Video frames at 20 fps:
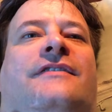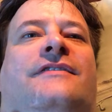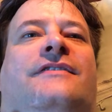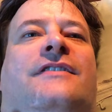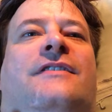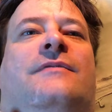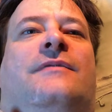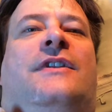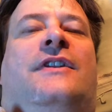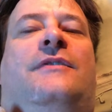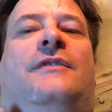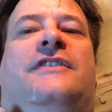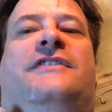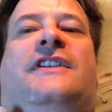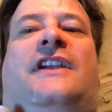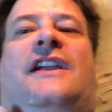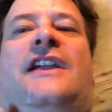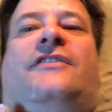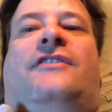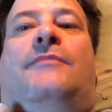So, anyways,
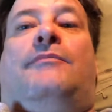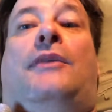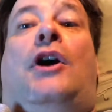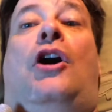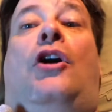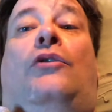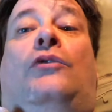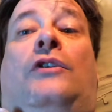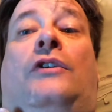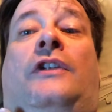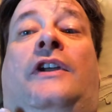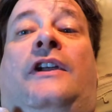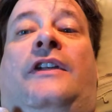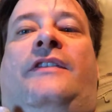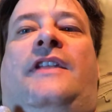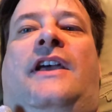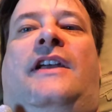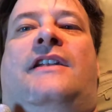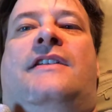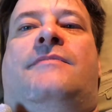I got the ball rolling on
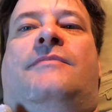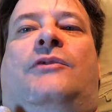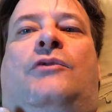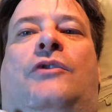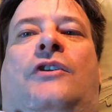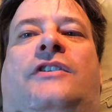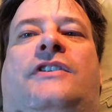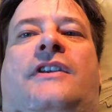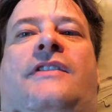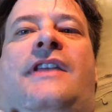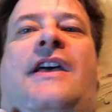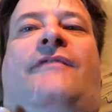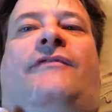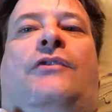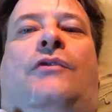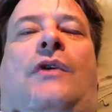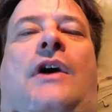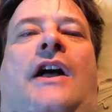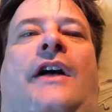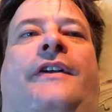that. Haven't worked on that for
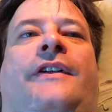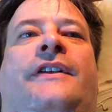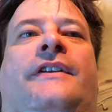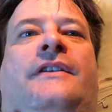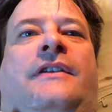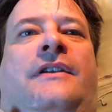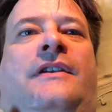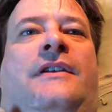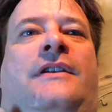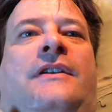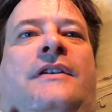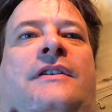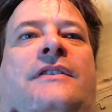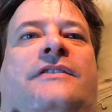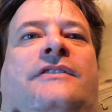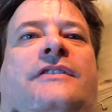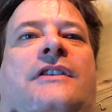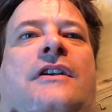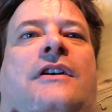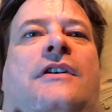a while.
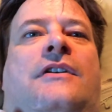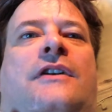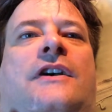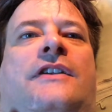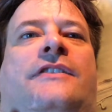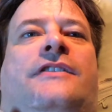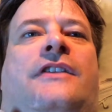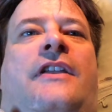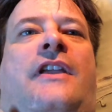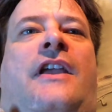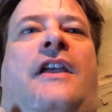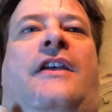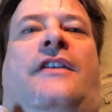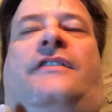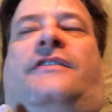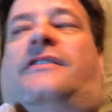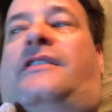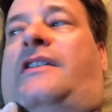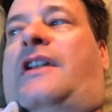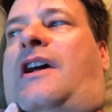So uh, so yeah,
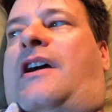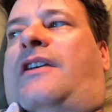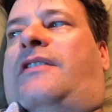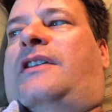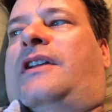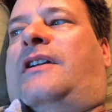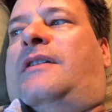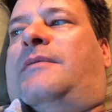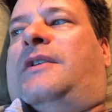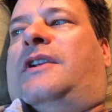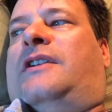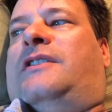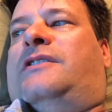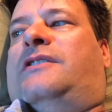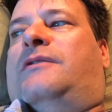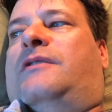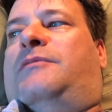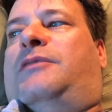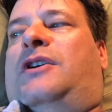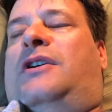so now I think I'm gonna
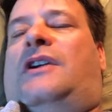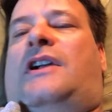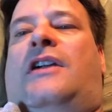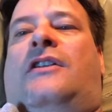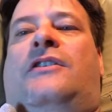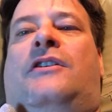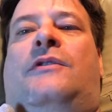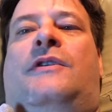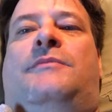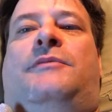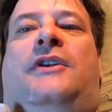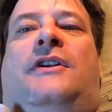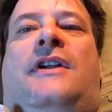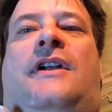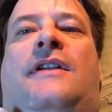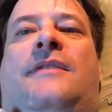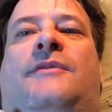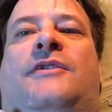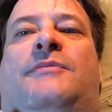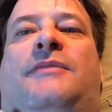do a book. I don't know what book I
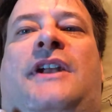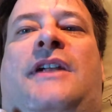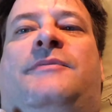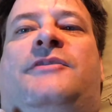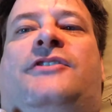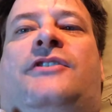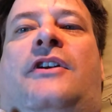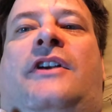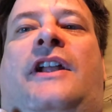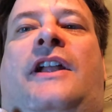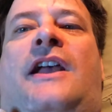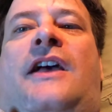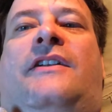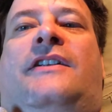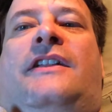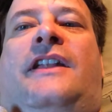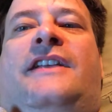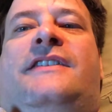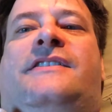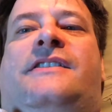am, but I'm starting out
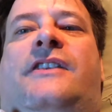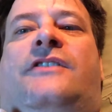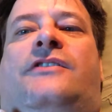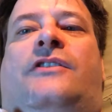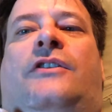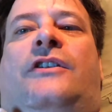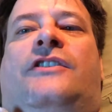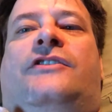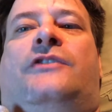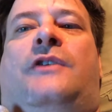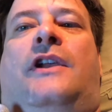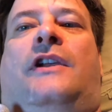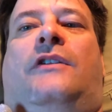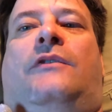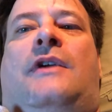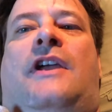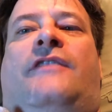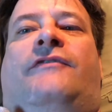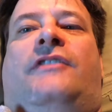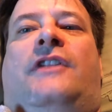at like 6:30, so I could
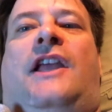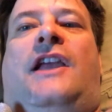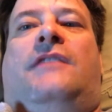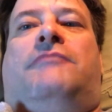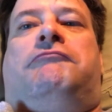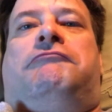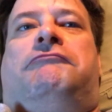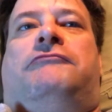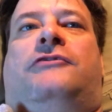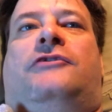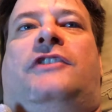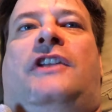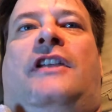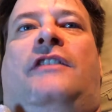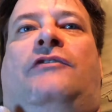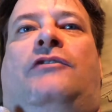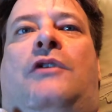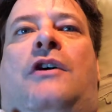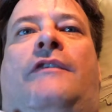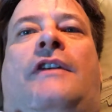ride for like
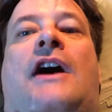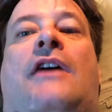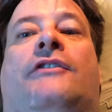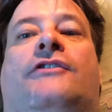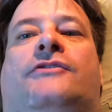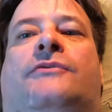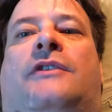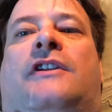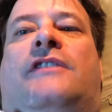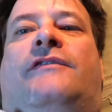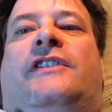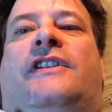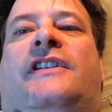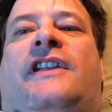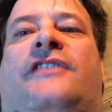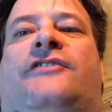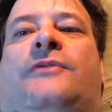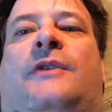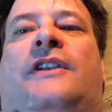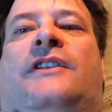10, 12 hours or whatever
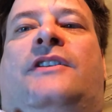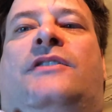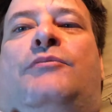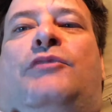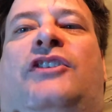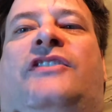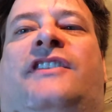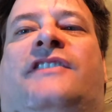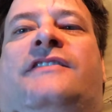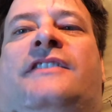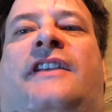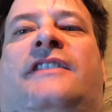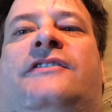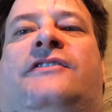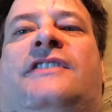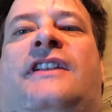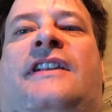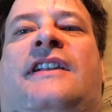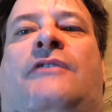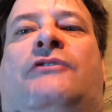today, so I can get a book that's like
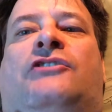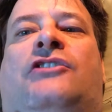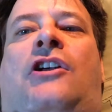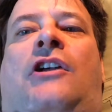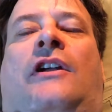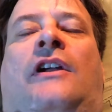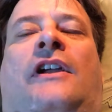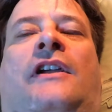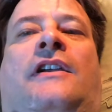10 hours long.